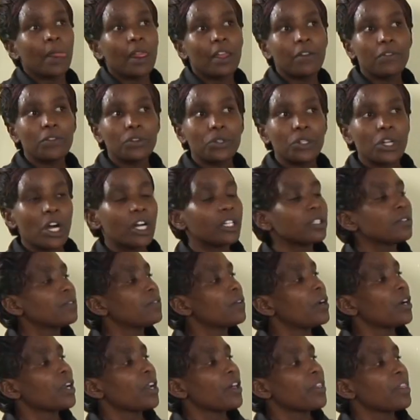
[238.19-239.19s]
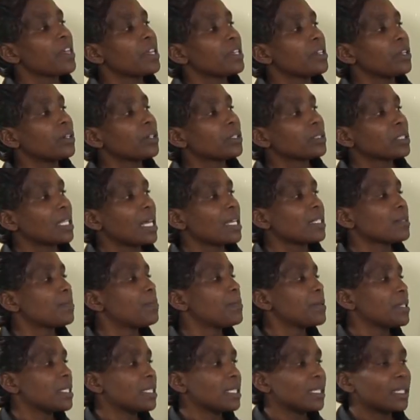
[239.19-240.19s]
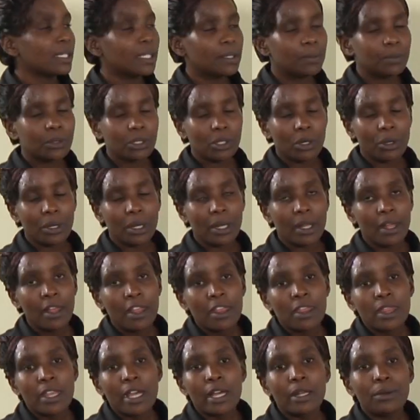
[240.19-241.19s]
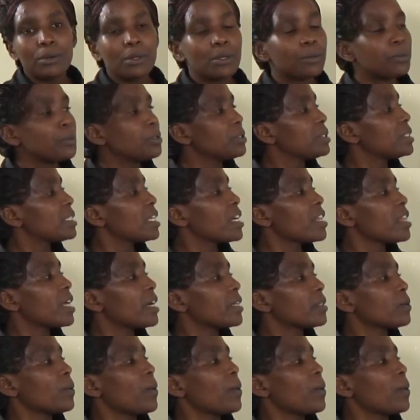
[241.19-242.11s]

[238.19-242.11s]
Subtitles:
if you don't follow the doctor's prescription, then we would say that